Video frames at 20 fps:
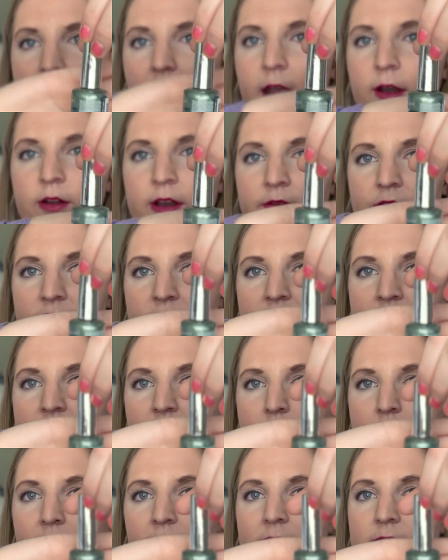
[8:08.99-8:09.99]
I don't even think they
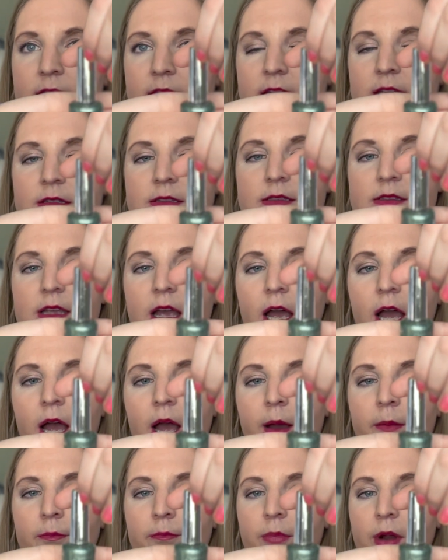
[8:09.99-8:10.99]
make this
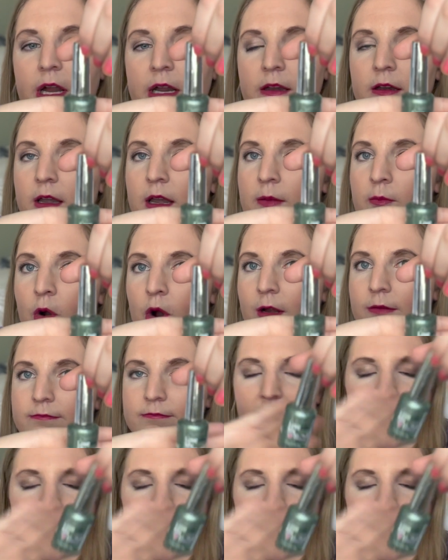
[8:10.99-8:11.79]
um, brand anymore.